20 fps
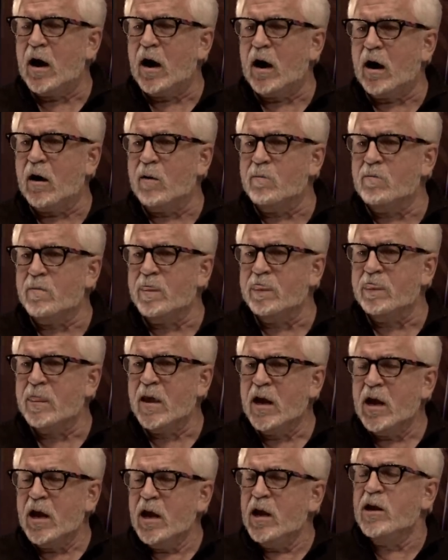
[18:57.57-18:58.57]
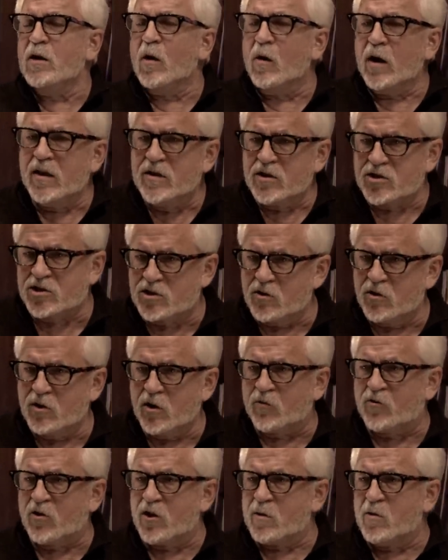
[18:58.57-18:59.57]
Um, you know, in the
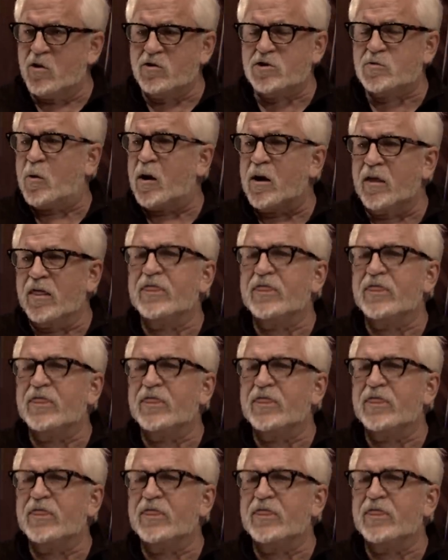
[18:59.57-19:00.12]
studio, for the most part,